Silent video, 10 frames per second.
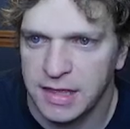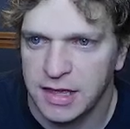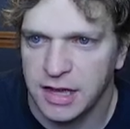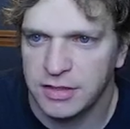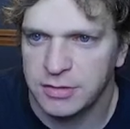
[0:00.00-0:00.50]

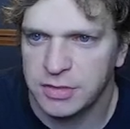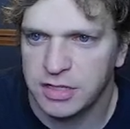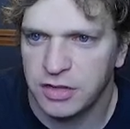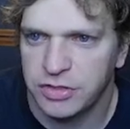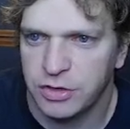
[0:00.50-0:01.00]
I think I'm going to
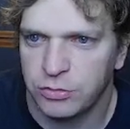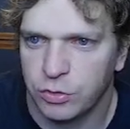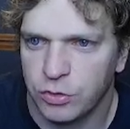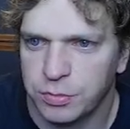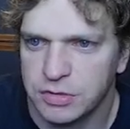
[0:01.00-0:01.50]
cut the
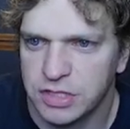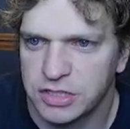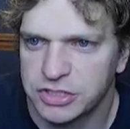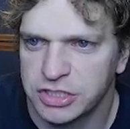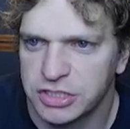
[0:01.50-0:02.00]
Aurora
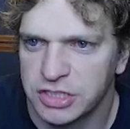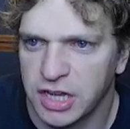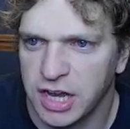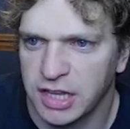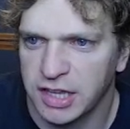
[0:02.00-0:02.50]
Procession.
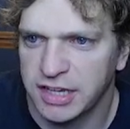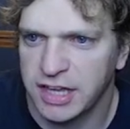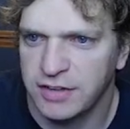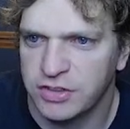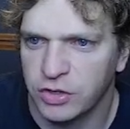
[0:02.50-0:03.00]
I like
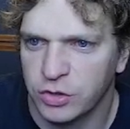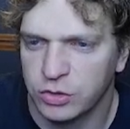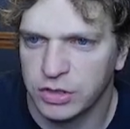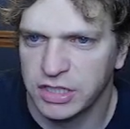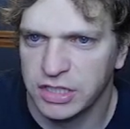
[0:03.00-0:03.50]
having the
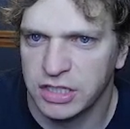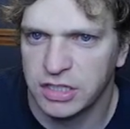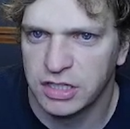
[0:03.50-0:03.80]
early